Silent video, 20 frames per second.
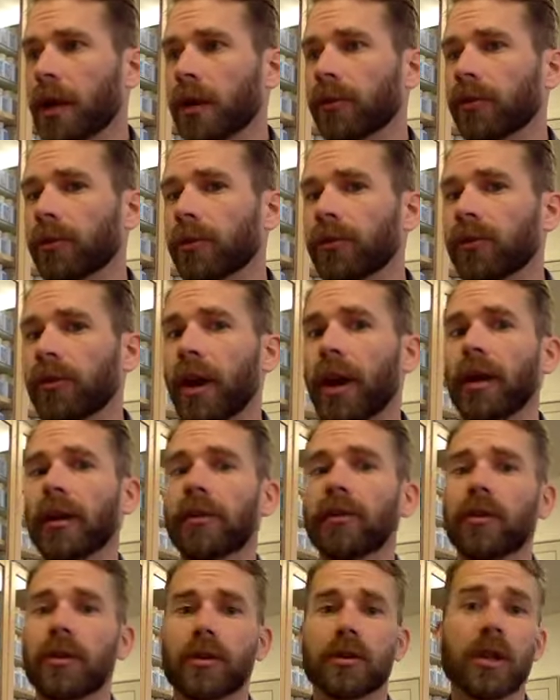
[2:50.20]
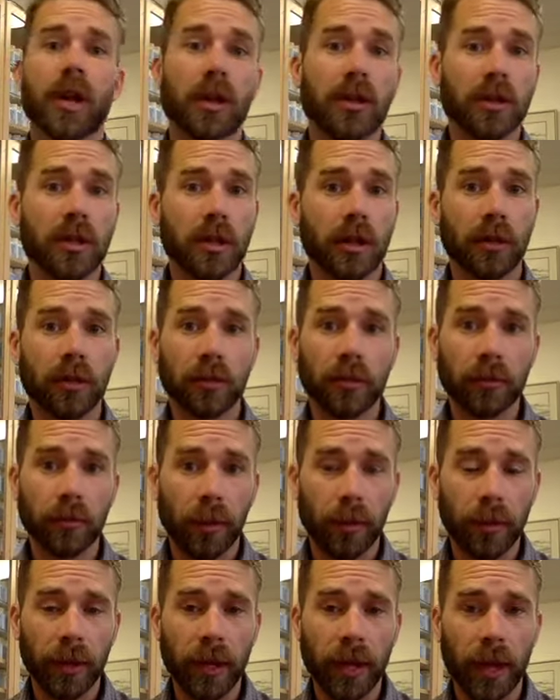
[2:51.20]
some sinus congestion.
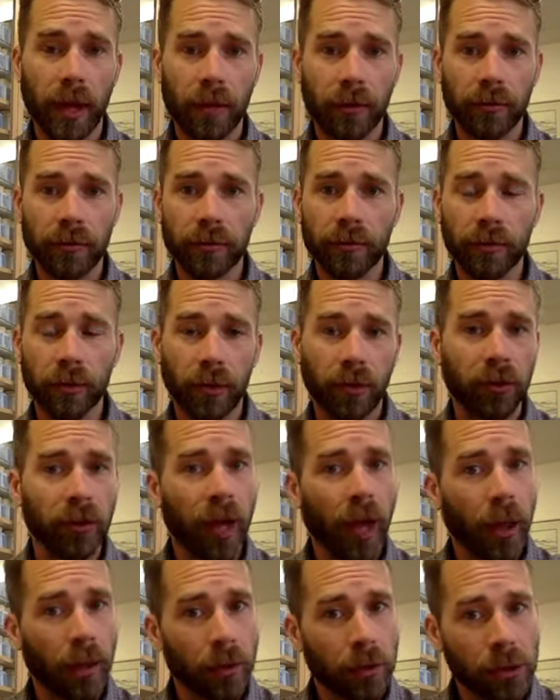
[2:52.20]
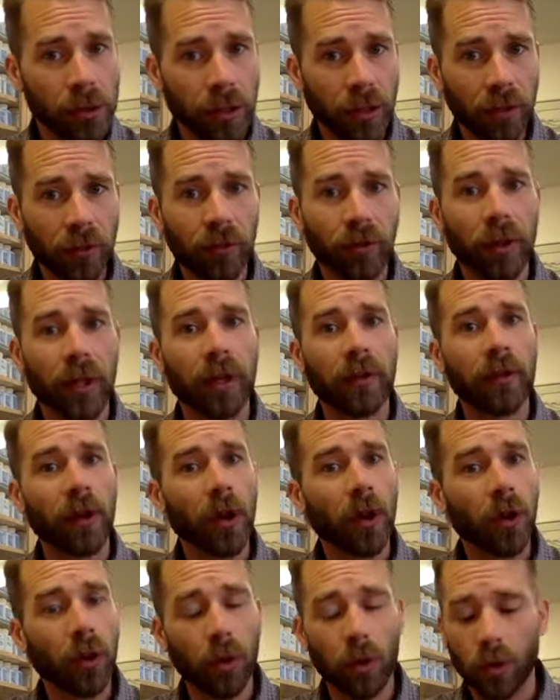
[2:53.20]
Maybe they have recent allergies or they have a
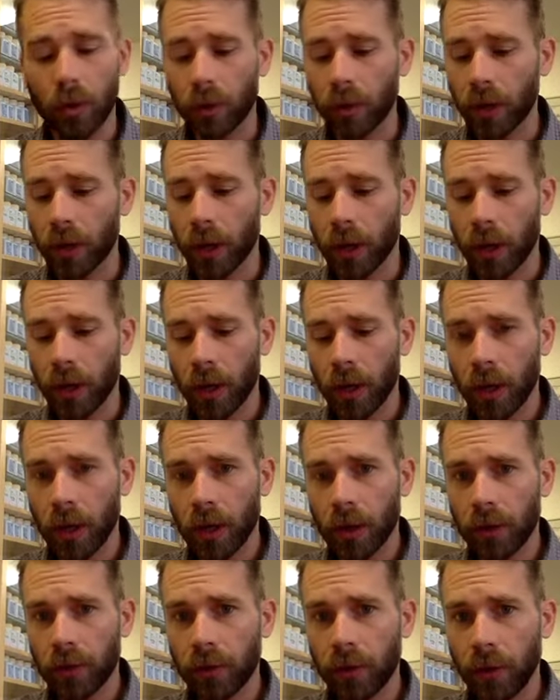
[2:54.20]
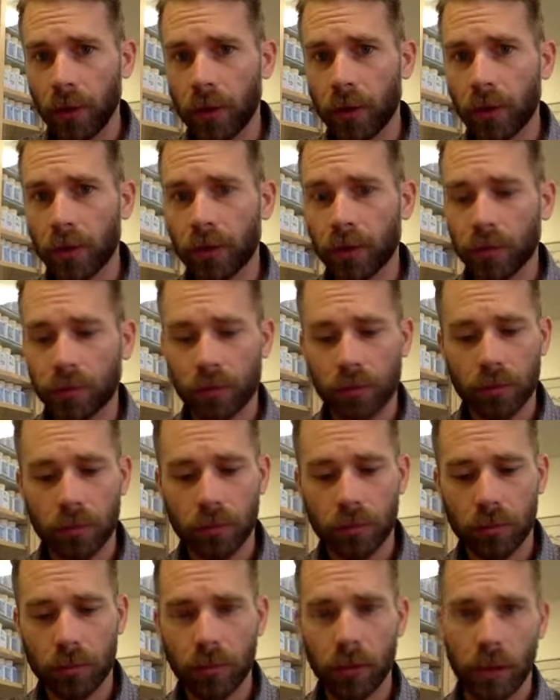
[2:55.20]
cold. So,
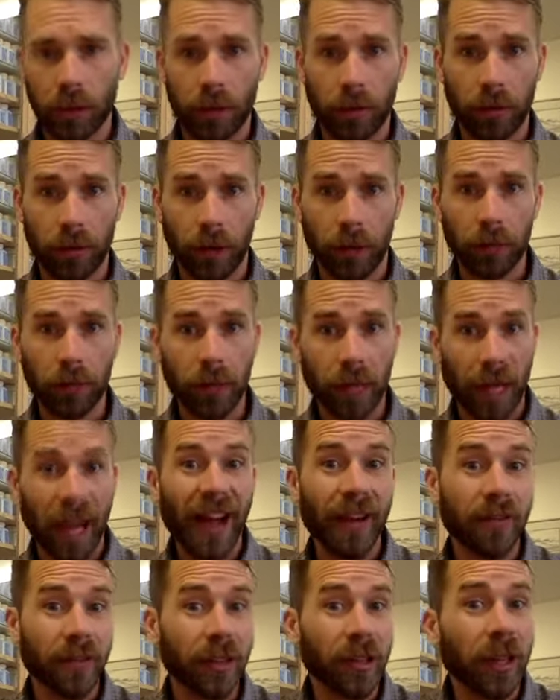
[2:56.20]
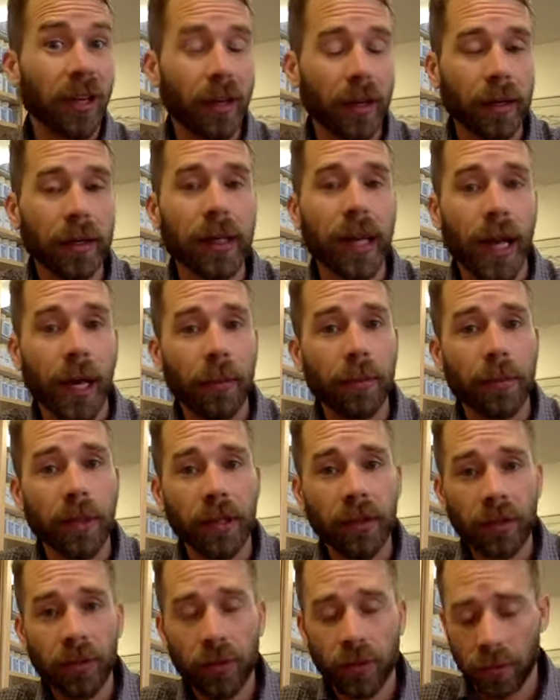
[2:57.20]
they have a lot of
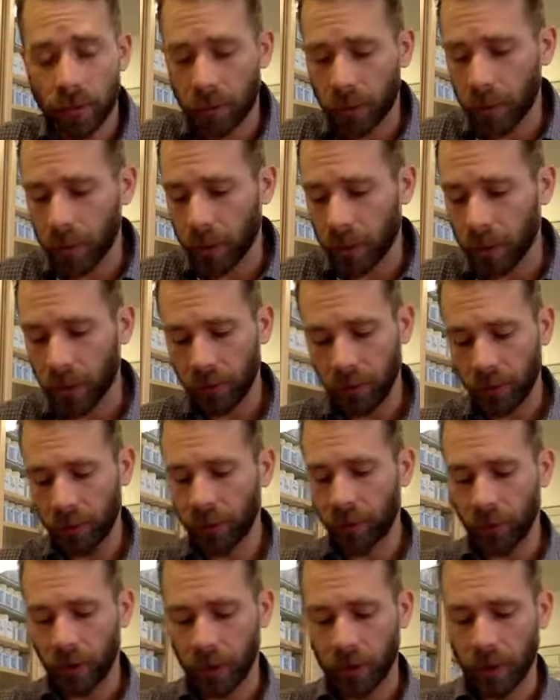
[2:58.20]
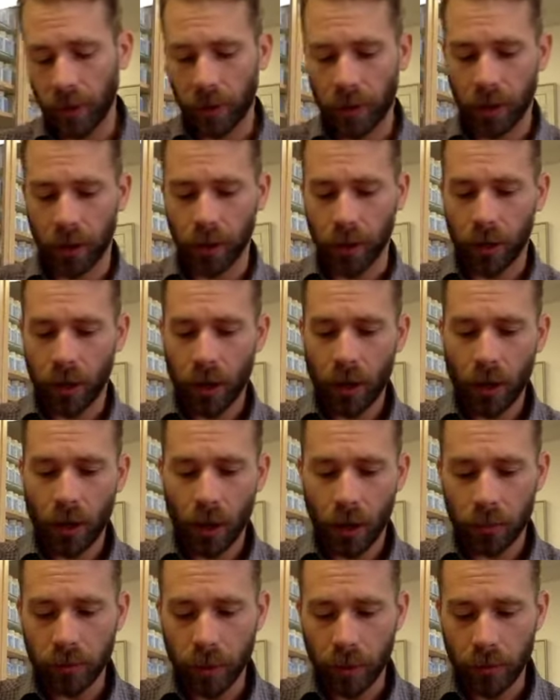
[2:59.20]
dampness. So we can usually say that they
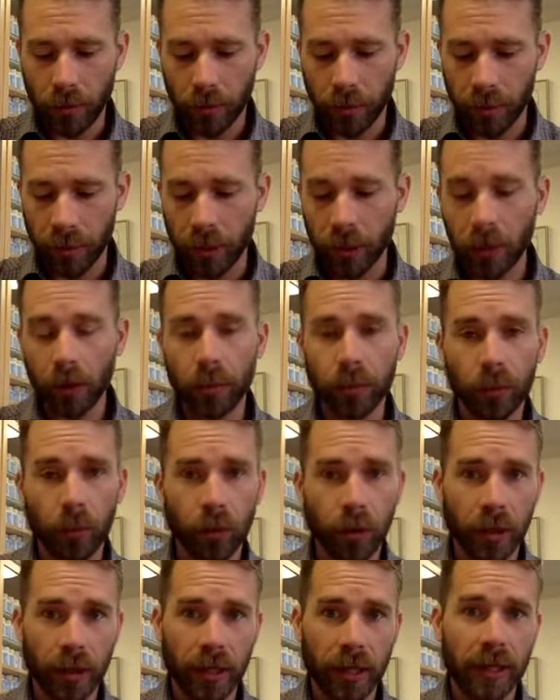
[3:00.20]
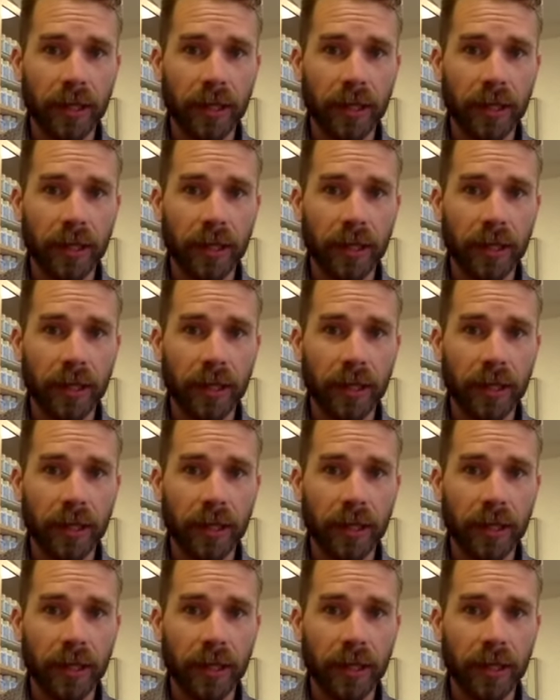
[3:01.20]
are probably a little more on the